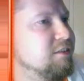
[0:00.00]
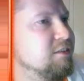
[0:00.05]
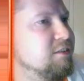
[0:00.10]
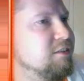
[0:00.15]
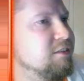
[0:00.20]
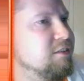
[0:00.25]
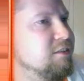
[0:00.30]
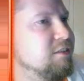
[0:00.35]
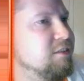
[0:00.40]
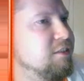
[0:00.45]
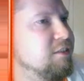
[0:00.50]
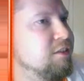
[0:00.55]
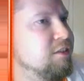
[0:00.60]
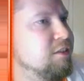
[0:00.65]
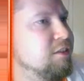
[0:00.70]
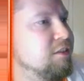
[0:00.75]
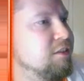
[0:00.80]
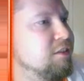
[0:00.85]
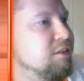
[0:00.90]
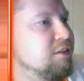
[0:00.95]

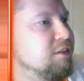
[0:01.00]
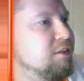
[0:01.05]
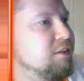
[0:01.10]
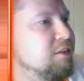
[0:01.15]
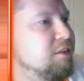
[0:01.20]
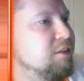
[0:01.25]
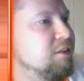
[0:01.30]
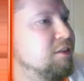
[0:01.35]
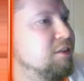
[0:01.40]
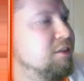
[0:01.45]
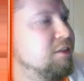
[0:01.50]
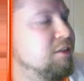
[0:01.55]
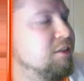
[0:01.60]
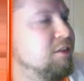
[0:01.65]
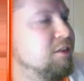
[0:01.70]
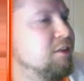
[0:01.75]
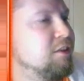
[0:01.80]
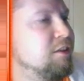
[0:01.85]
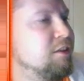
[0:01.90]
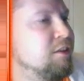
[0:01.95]

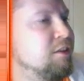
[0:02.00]
Nobody speaks.